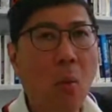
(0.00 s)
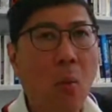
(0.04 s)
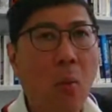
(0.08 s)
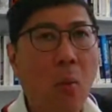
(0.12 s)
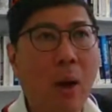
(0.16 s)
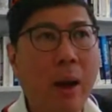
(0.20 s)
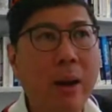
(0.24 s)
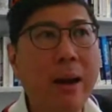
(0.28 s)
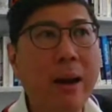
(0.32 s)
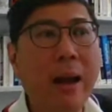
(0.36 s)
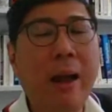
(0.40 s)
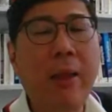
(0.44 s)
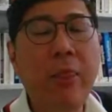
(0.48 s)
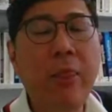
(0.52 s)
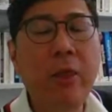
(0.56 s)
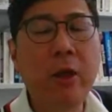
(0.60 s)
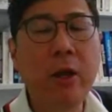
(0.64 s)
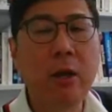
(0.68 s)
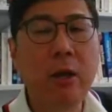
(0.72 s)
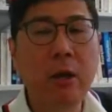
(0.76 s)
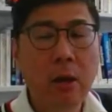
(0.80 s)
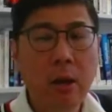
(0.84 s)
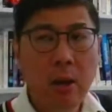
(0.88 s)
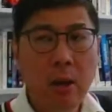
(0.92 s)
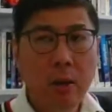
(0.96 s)
what
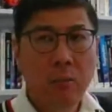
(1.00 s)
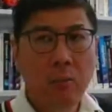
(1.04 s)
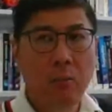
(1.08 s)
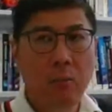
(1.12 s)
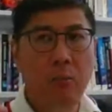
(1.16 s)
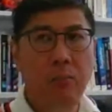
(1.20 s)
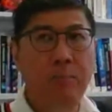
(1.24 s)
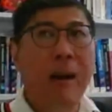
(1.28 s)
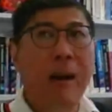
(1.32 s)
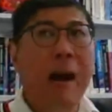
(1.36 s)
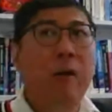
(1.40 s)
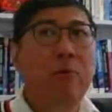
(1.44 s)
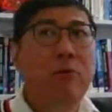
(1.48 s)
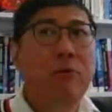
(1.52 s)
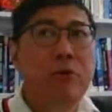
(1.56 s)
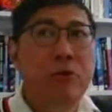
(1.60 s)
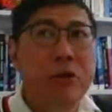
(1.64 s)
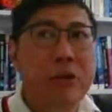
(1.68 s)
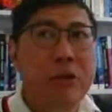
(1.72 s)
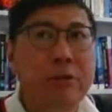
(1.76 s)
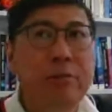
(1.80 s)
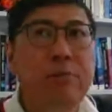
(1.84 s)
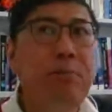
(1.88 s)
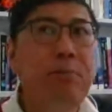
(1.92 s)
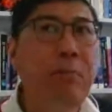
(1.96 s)
other
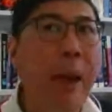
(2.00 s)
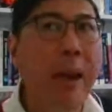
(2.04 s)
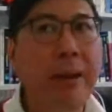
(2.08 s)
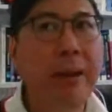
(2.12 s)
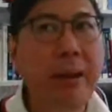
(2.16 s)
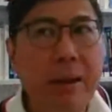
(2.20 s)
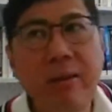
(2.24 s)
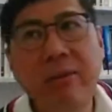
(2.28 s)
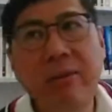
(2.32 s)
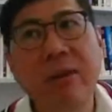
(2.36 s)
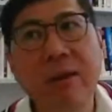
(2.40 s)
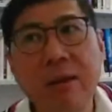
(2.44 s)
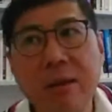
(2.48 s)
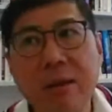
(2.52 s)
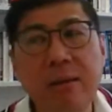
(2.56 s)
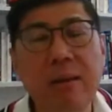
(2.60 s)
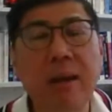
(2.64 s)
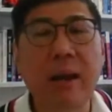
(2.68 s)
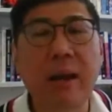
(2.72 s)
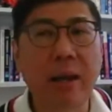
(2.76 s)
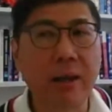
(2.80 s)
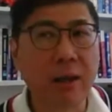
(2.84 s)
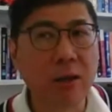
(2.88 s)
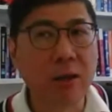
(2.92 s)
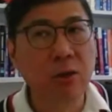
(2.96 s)
boundary spanning things
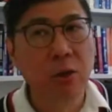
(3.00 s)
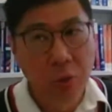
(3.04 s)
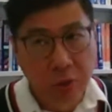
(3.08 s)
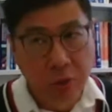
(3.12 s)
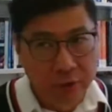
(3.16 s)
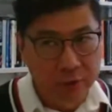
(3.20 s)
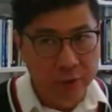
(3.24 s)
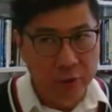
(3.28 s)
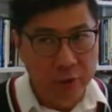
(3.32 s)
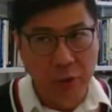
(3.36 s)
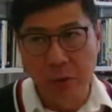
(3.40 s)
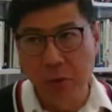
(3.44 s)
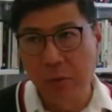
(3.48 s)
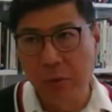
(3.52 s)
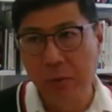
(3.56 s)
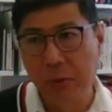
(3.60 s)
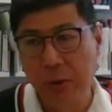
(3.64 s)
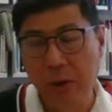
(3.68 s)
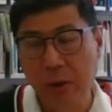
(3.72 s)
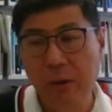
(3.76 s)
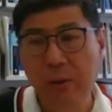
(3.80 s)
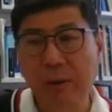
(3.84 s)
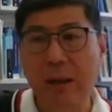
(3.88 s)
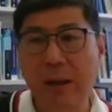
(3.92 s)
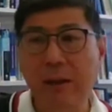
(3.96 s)
that I can do for you.
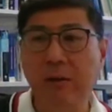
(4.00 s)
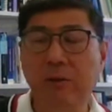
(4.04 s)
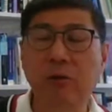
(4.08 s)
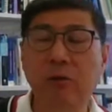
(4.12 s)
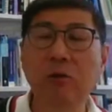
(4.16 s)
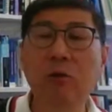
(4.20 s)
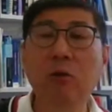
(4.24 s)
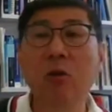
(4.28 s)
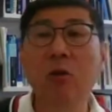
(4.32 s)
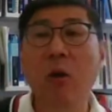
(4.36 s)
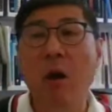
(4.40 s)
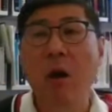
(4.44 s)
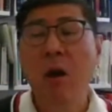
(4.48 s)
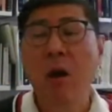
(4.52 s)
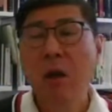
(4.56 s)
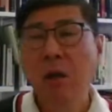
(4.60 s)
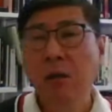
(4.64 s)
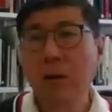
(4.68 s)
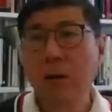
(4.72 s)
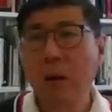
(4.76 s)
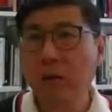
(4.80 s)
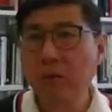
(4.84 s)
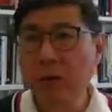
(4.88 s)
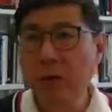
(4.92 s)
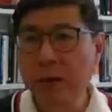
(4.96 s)
That is not
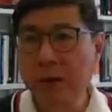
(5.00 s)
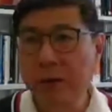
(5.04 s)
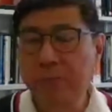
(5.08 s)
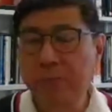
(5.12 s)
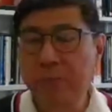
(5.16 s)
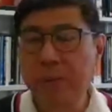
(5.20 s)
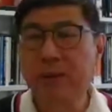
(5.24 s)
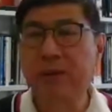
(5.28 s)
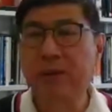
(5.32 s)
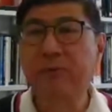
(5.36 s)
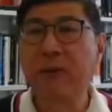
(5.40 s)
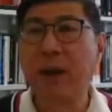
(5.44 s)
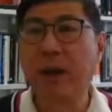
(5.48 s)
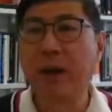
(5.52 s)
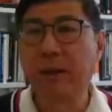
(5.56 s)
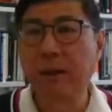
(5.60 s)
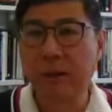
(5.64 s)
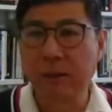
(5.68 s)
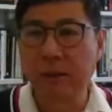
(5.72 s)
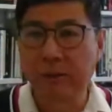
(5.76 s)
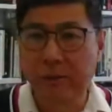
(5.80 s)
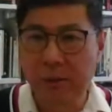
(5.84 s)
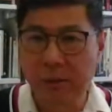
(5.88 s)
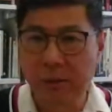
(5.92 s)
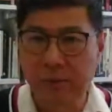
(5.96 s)
really specified
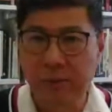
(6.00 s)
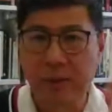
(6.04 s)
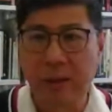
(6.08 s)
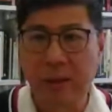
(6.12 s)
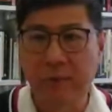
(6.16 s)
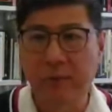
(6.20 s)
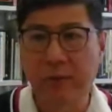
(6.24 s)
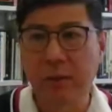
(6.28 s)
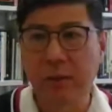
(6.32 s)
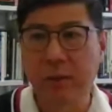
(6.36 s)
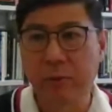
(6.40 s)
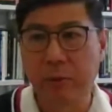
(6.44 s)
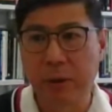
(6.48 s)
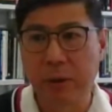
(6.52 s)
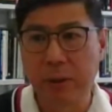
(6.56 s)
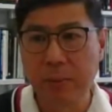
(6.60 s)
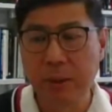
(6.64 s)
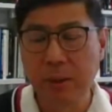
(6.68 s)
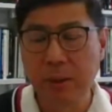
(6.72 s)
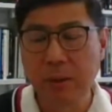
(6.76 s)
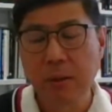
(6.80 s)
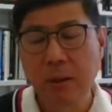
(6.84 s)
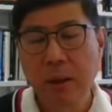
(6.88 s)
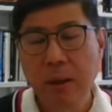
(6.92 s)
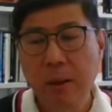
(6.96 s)
in the service level
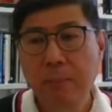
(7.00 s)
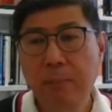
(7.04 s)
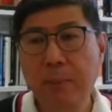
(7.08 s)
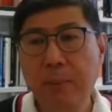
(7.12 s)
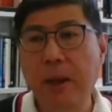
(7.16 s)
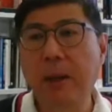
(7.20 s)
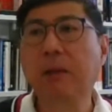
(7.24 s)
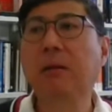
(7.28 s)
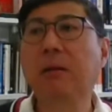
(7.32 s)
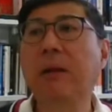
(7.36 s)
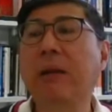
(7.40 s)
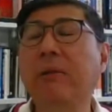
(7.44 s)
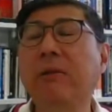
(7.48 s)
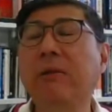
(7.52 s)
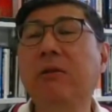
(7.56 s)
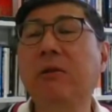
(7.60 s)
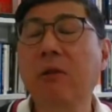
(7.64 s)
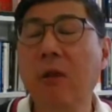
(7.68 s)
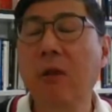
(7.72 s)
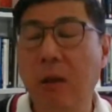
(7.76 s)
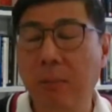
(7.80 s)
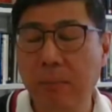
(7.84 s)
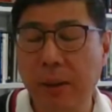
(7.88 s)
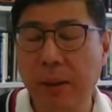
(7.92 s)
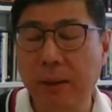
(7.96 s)
agreement, but
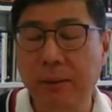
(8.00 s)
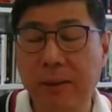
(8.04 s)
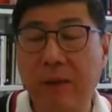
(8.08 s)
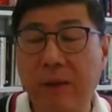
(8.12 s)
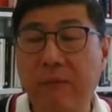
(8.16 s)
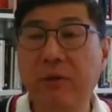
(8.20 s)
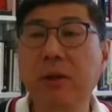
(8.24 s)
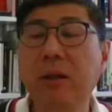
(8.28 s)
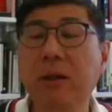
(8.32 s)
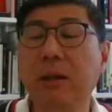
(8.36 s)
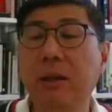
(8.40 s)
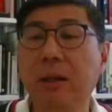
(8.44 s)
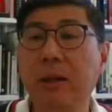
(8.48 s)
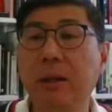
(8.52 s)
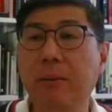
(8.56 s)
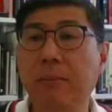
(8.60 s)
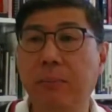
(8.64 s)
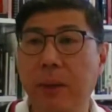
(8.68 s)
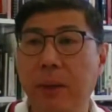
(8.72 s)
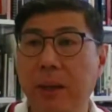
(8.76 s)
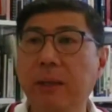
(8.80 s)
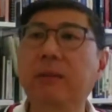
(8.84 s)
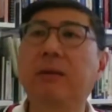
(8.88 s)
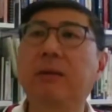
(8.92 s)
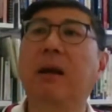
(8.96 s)
definitely
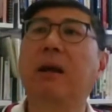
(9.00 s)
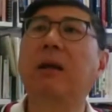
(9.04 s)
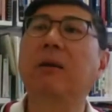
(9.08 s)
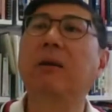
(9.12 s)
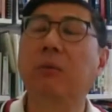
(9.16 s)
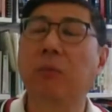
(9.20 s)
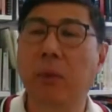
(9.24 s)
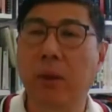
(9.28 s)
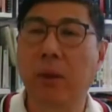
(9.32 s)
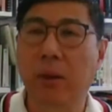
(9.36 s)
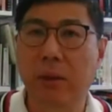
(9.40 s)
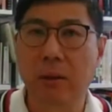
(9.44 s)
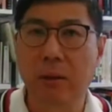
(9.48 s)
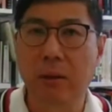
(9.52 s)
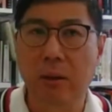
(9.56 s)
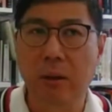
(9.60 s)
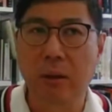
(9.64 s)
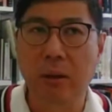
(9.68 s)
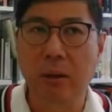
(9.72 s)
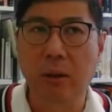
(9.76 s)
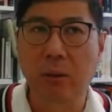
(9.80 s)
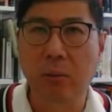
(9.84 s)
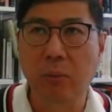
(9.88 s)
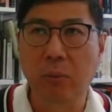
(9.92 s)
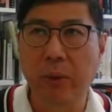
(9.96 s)
being done with
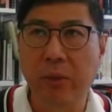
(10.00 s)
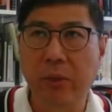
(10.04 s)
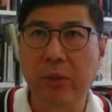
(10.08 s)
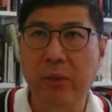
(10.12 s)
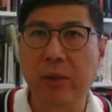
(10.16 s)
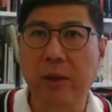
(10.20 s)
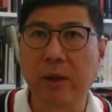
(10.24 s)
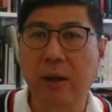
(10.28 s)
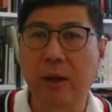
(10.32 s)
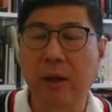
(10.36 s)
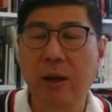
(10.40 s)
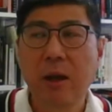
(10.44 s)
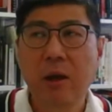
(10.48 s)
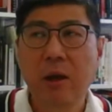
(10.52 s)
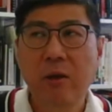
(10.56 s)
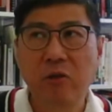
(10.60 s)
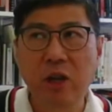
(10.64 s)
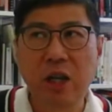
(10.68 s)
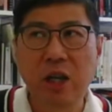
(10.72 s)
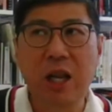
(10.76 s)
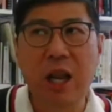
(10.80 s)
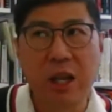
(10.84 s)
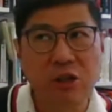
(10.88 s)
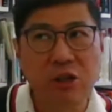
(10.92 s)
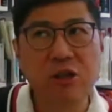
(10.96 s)
the
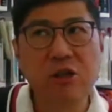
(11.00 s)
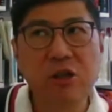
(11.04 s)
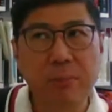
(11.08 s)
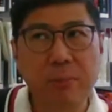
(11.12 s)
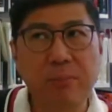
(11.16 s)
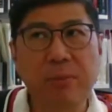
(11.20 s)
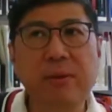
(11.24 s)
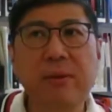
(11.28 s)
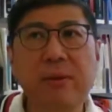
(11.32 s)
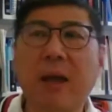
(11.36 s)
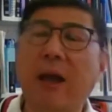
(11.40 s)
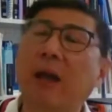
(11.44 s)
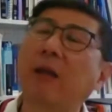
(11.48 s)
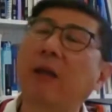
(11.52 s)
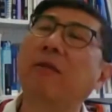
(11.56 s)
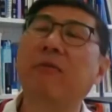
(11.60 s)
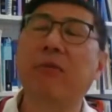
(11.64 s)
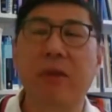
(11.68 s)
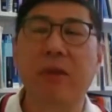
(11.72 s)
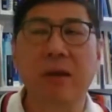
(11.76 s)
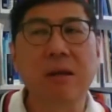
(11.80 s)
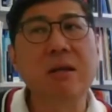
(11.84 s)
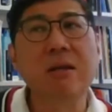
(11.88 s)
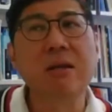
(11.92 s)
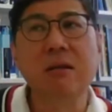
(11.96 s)
relationship side
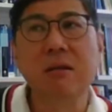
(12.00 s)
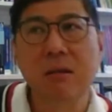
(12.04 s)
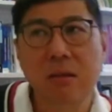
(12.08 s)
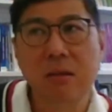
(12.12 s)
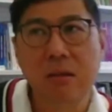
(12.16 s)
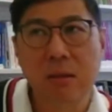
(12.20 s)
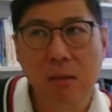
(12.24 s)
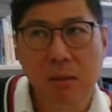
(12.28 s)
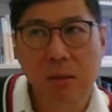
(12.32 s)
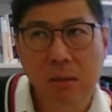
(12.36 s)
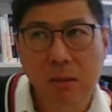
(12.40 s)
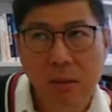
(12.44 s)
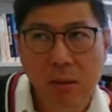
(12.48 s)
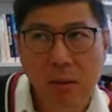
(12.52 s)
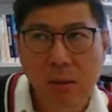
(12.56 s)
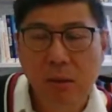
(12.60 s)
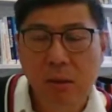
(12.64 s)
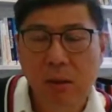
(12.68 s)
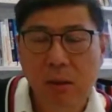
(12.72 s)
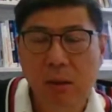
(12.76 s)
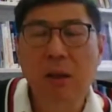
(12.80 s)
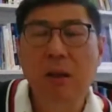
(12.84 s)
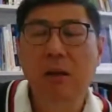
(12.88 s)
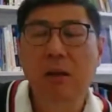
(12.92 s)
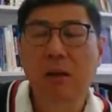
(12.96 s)
of things.
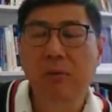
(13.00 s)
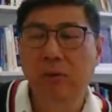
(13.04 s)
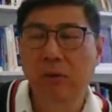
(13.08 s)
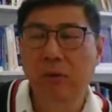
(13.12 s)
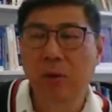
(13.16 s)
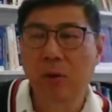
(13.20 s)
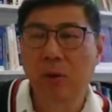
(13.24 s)
Yeah,